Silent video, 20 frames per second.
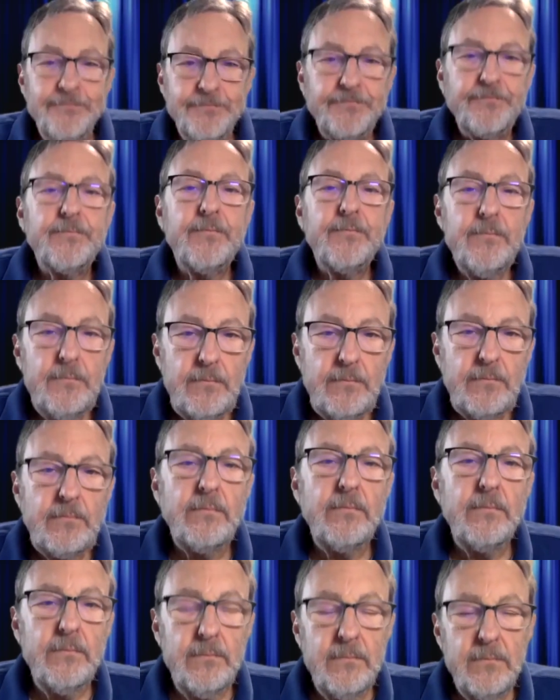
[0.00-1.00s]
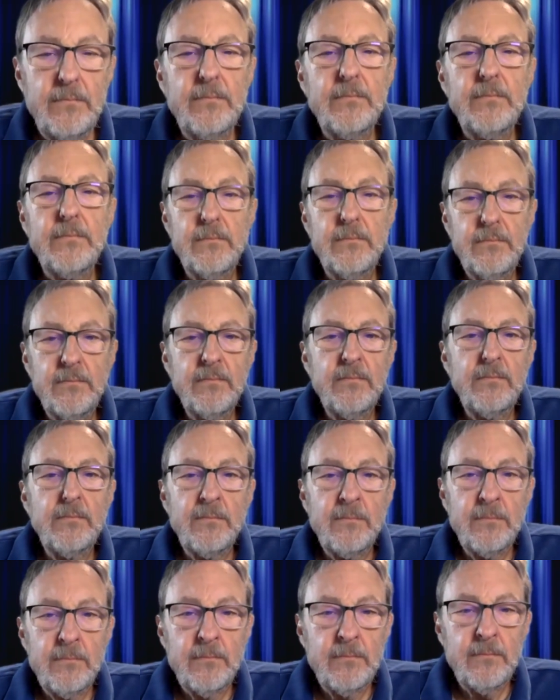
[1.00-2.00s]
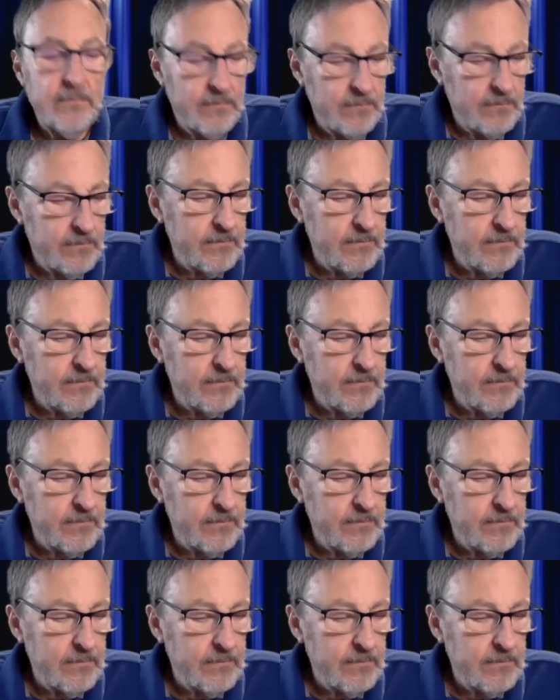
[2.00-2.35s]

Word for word: was a very nice high school.